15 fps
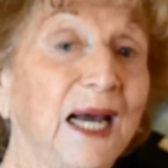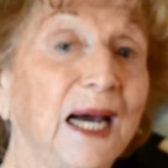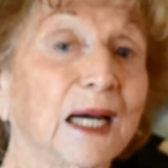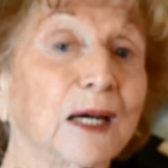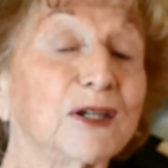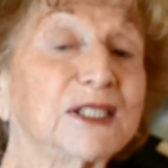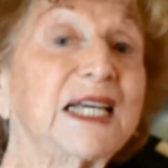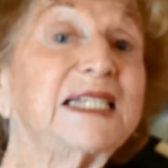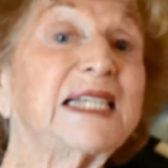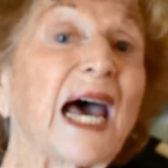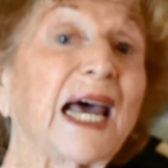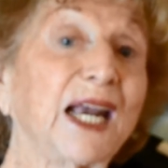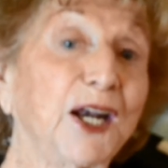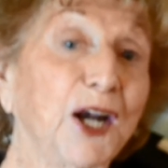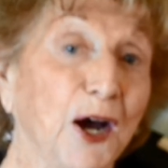because he's
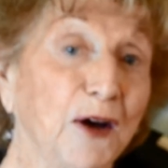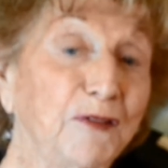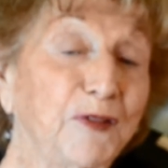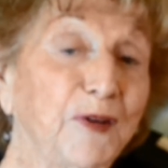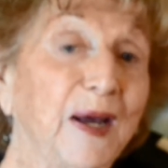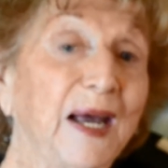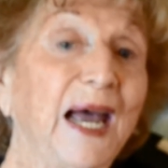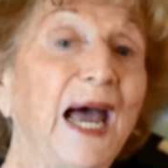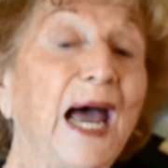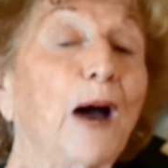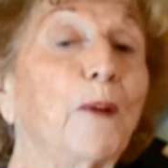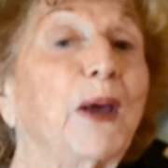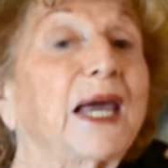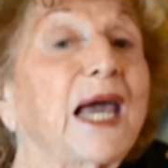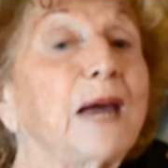had enough. And
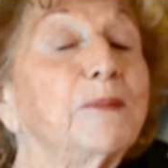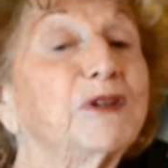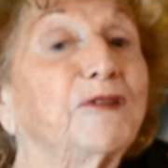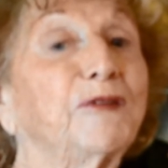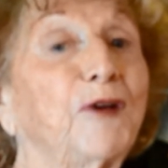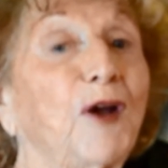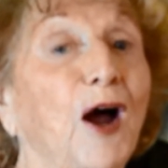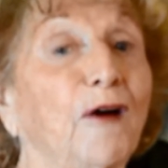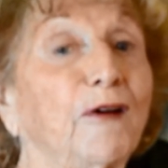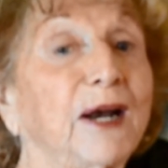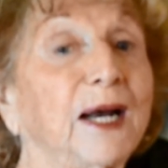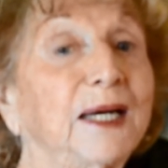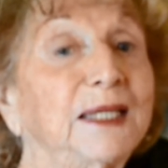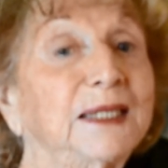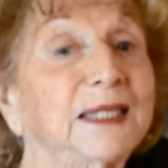we came to
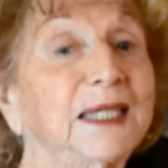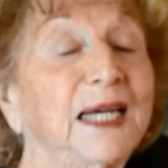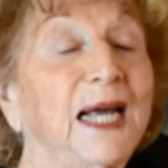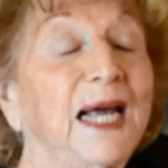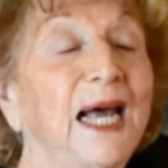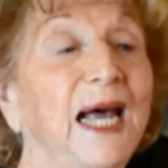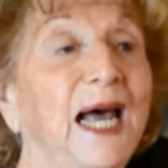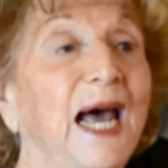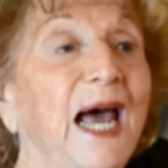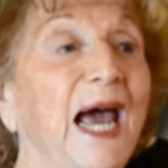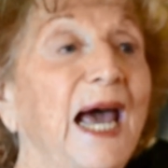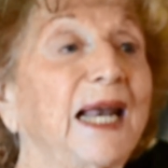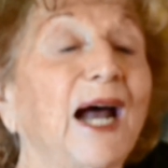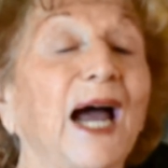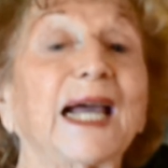Florida,
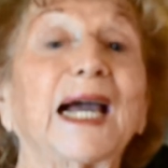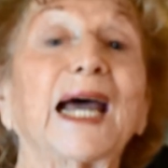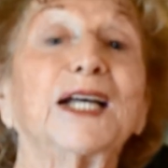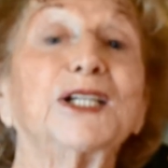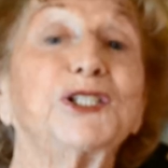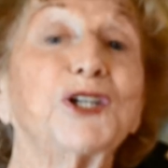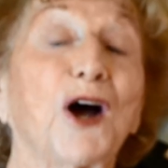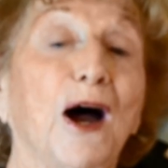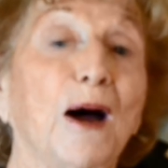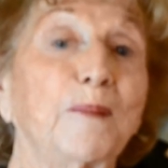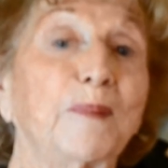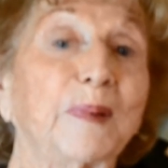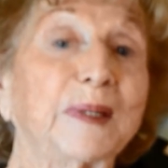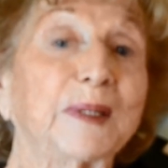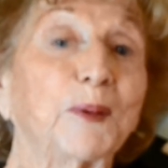and I got a
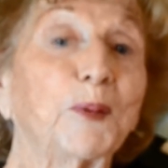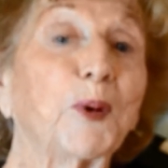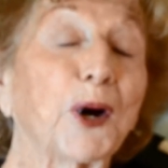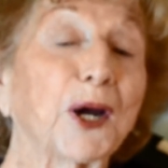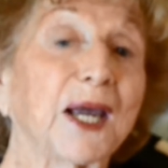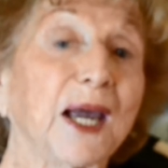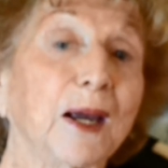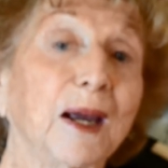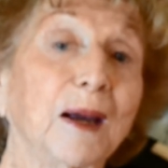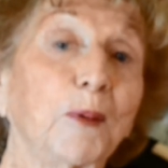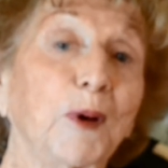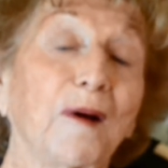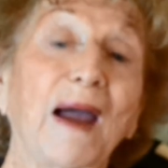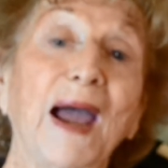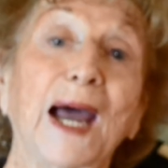job working
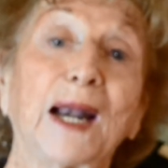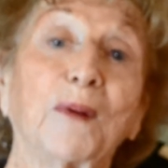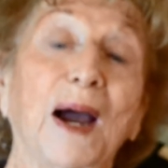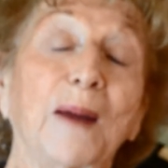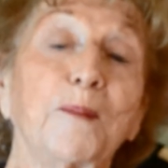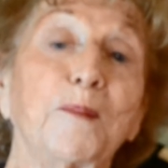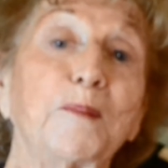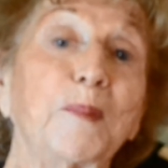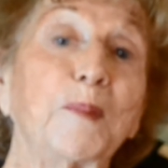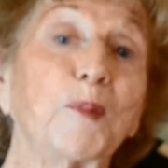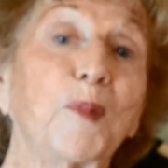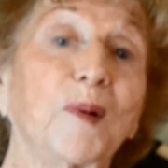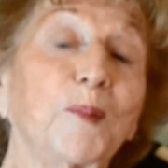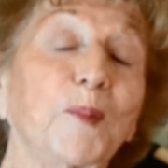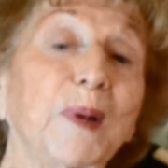where I had
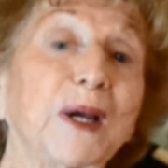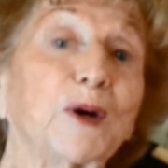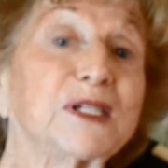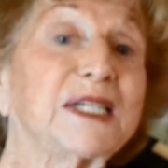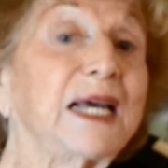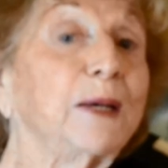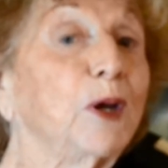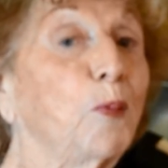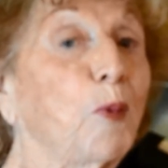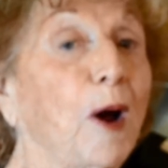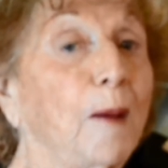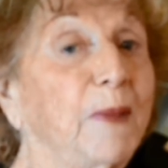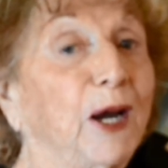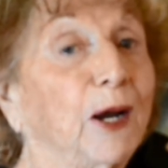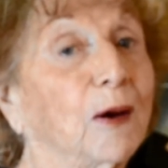because he didn't
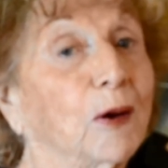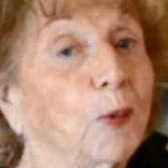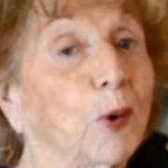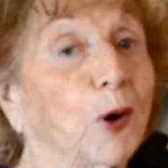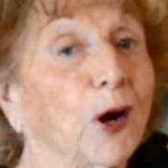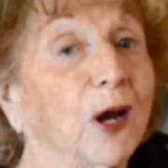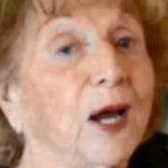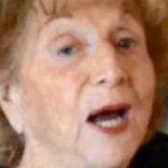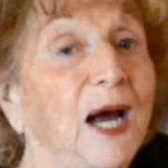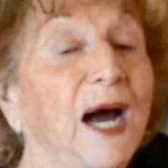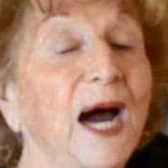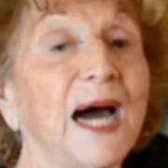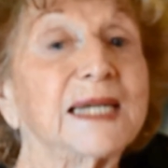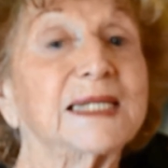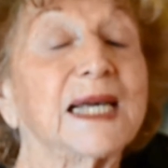want me to go to work.
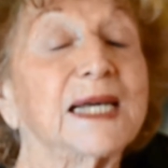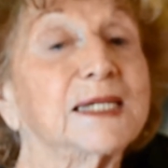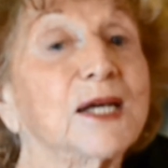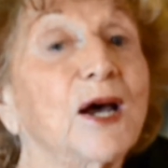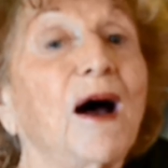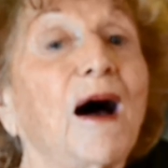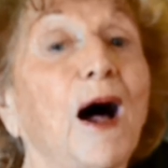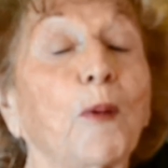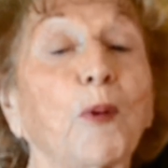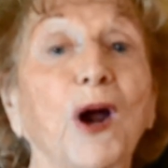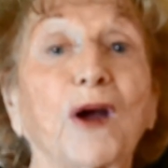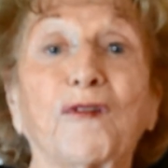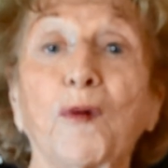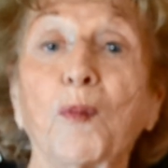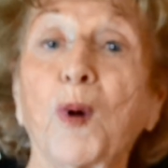I says, I'll
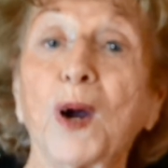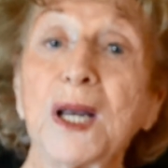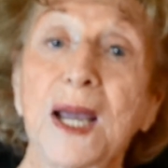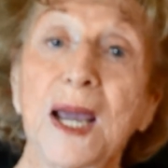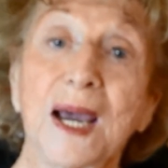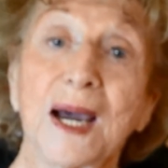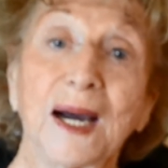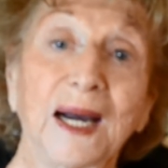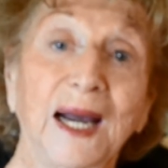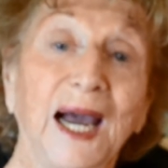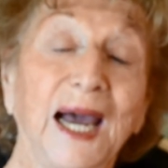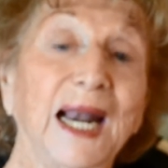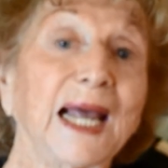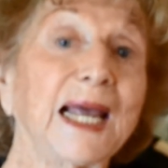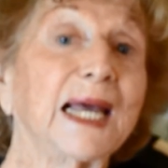work for 1 year,
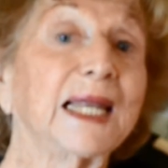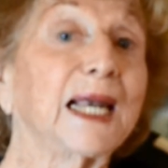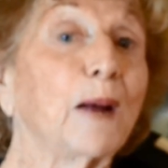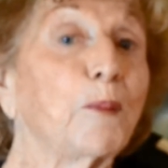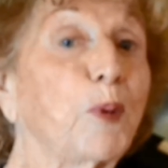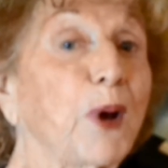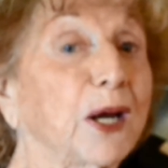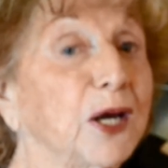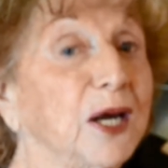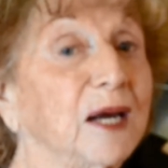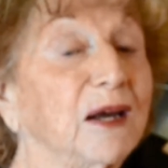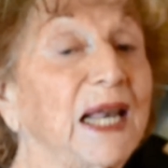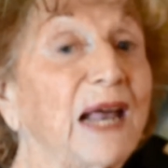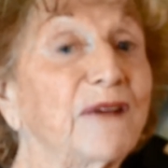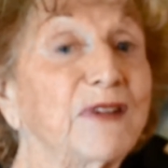and I ended up working
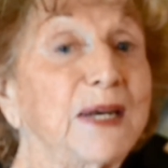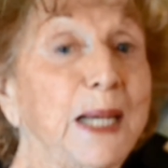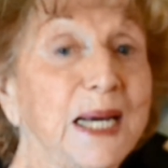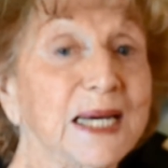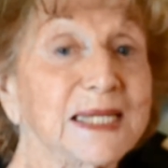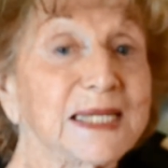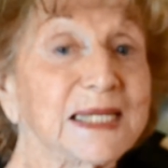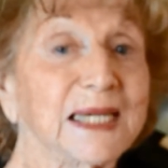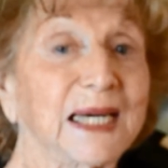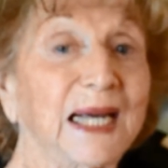11 years.